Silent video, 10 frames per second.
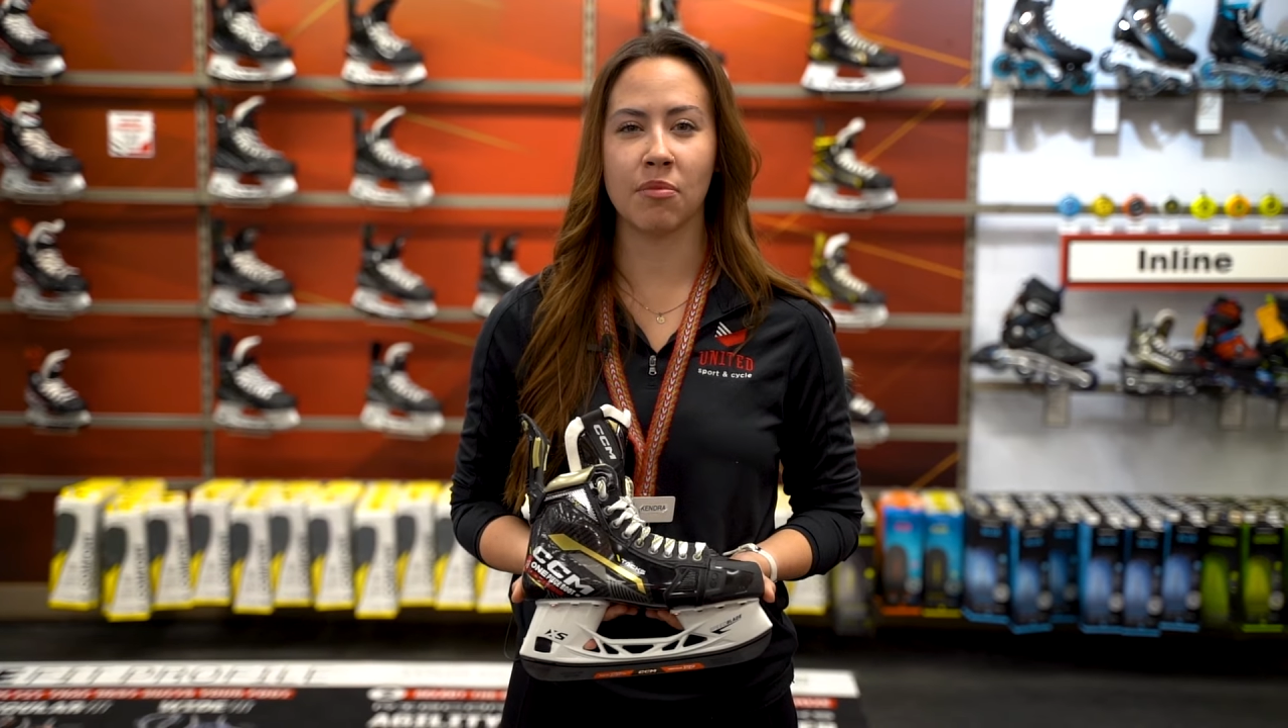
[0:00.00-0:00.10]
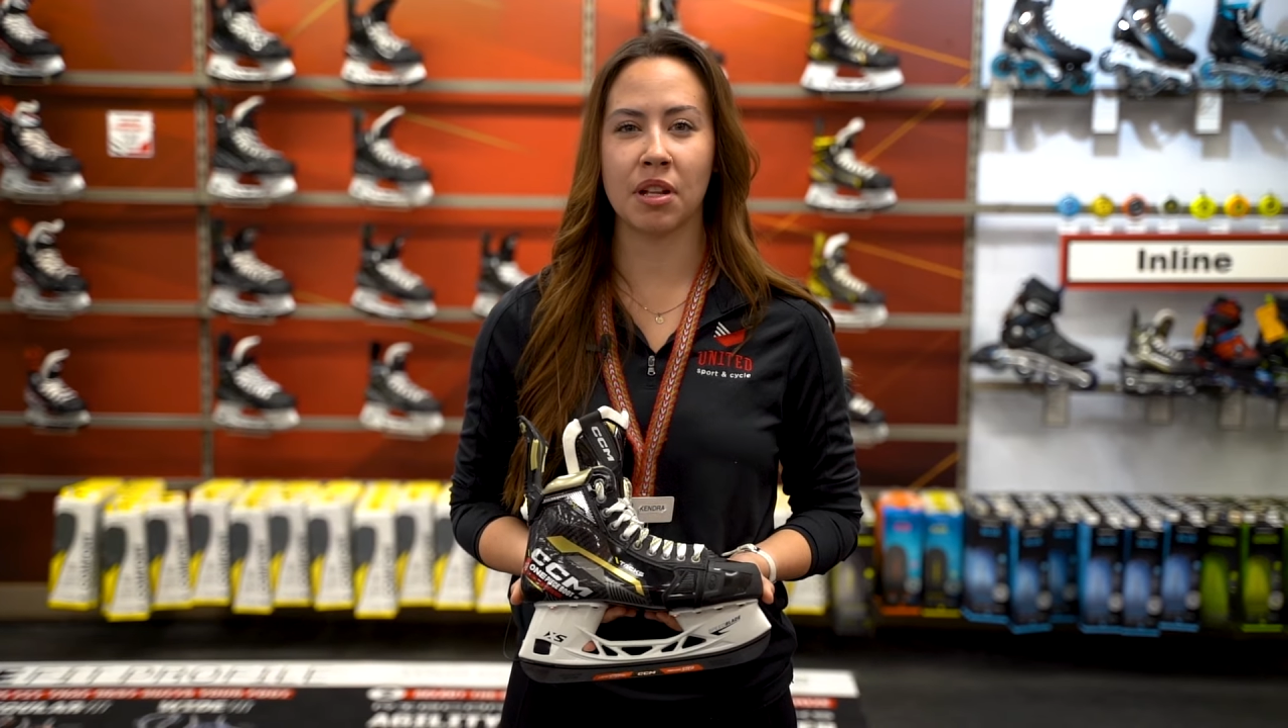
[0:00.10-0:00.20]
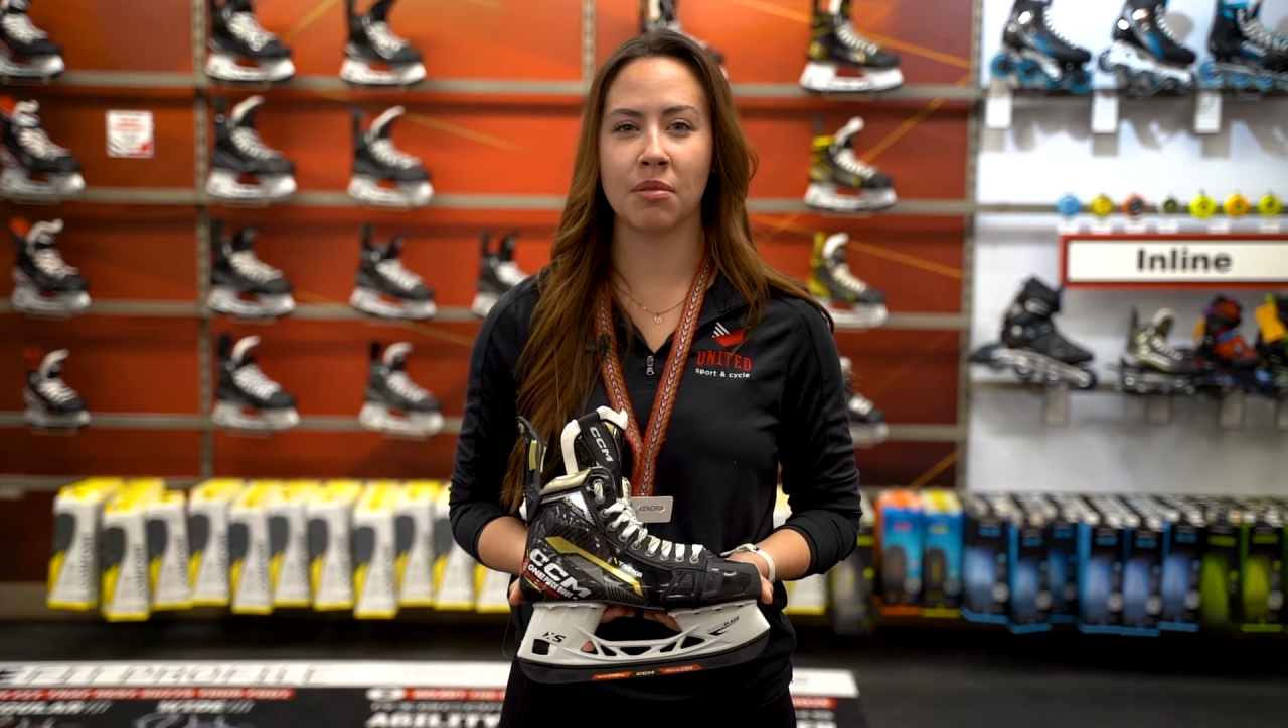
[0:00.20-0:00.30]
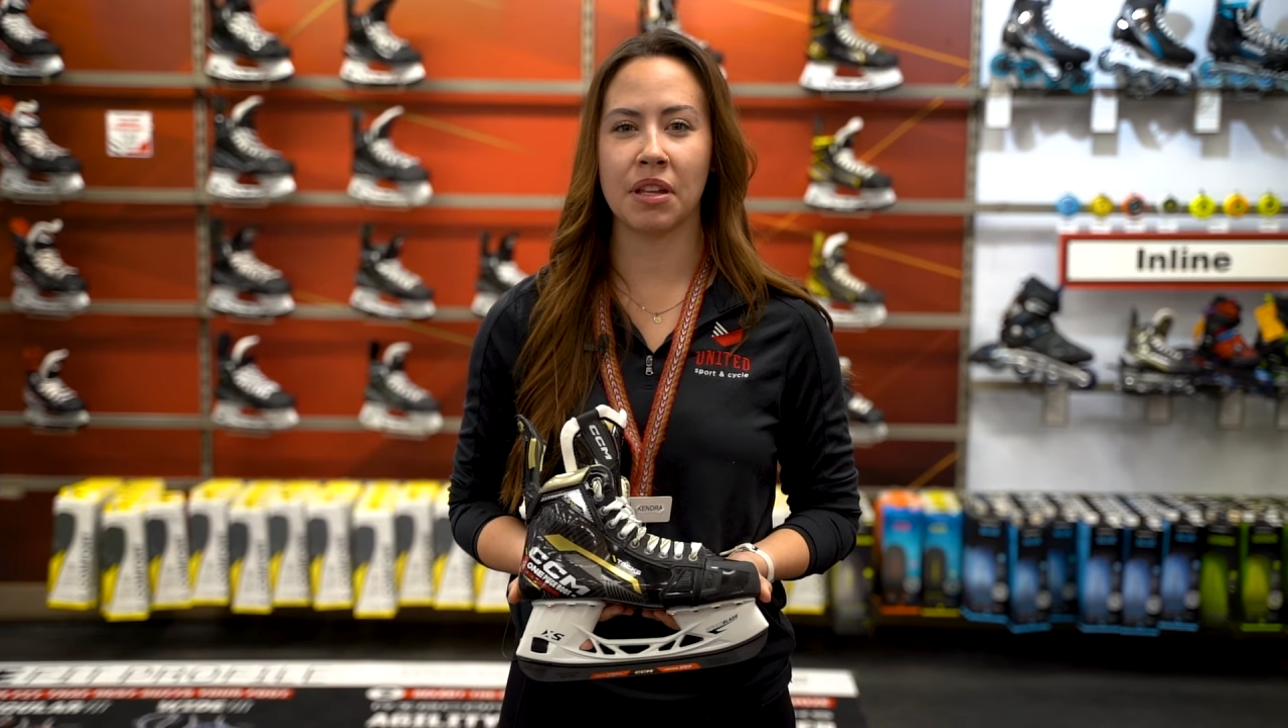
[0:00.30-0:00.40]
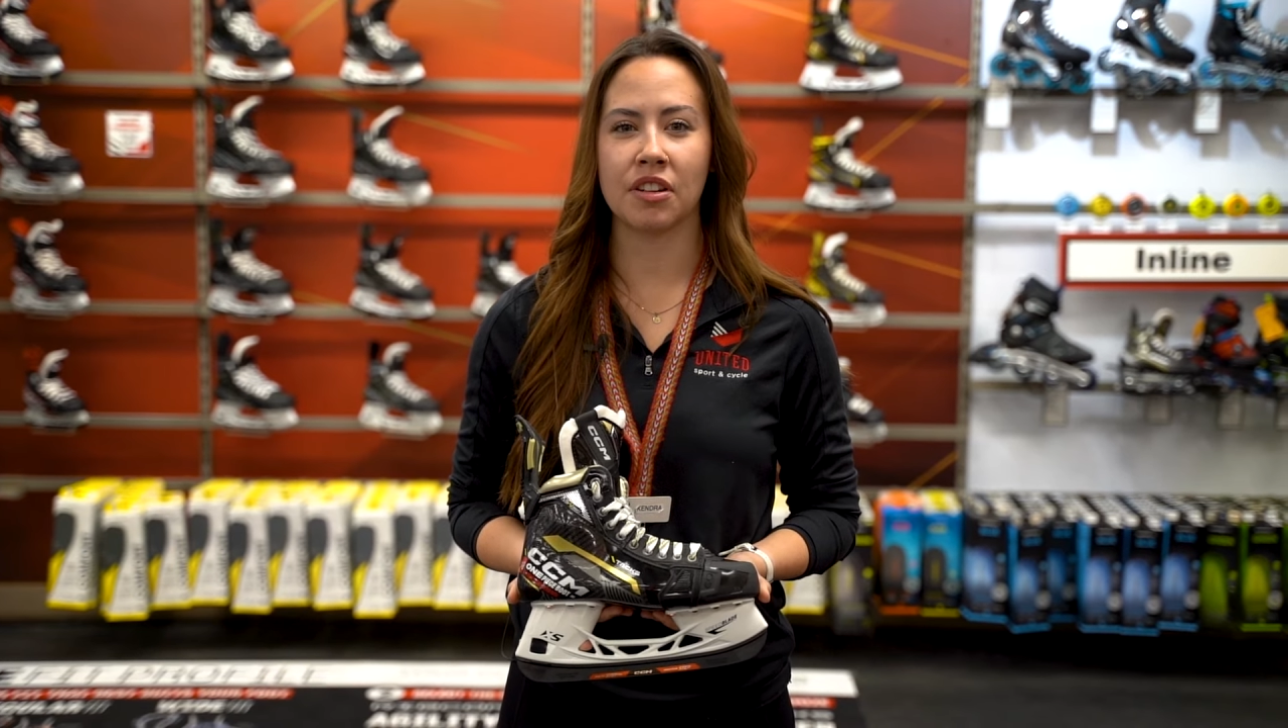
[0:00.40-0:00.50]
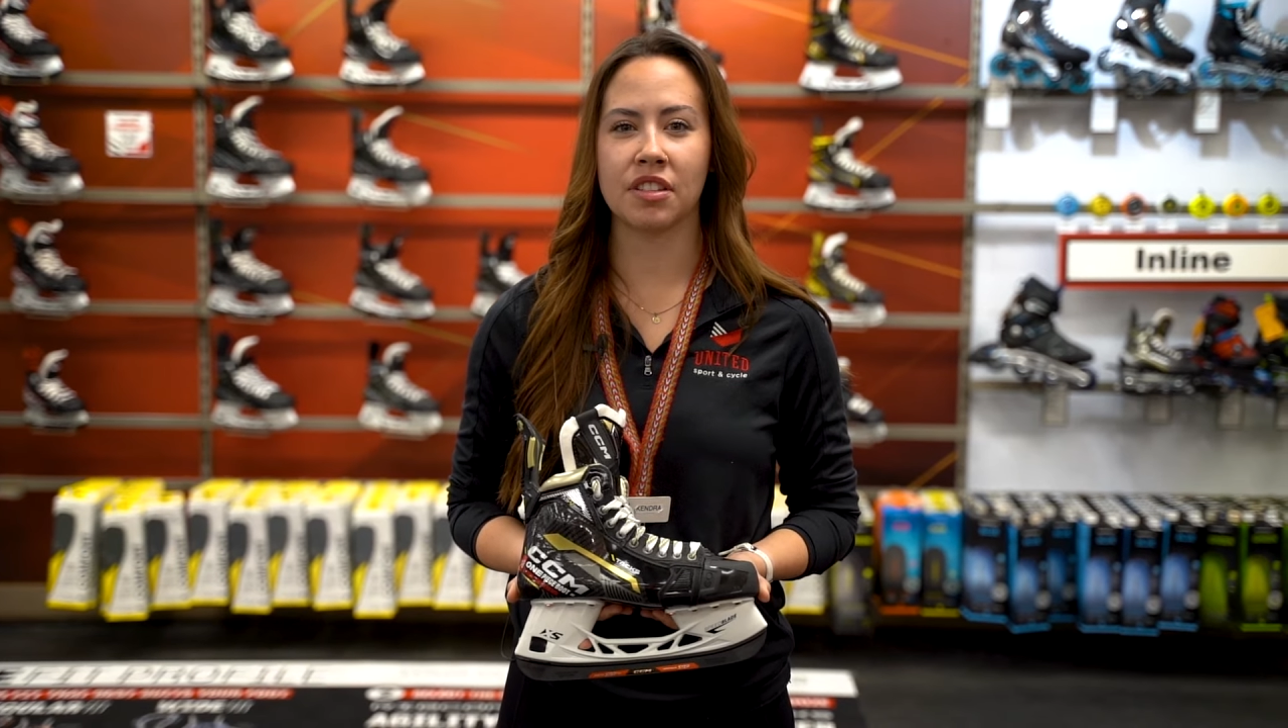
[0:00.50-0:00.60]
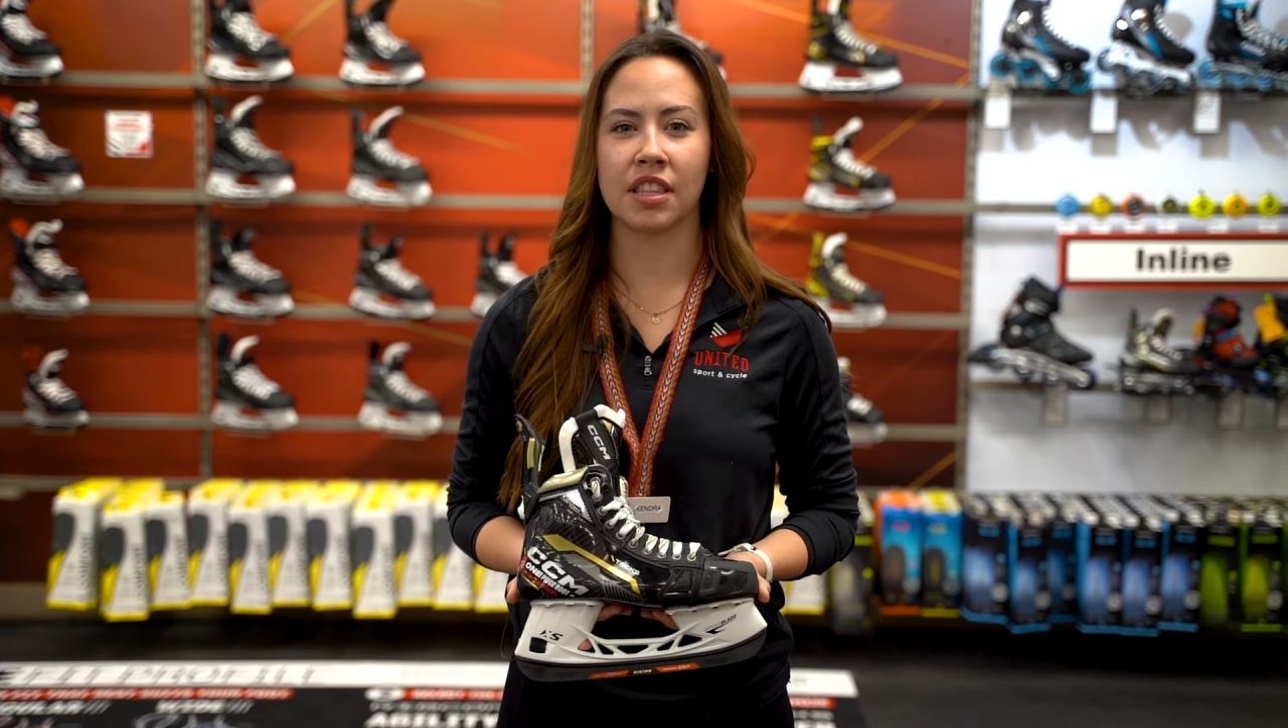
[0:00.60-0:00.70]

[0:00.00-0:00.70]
millimeters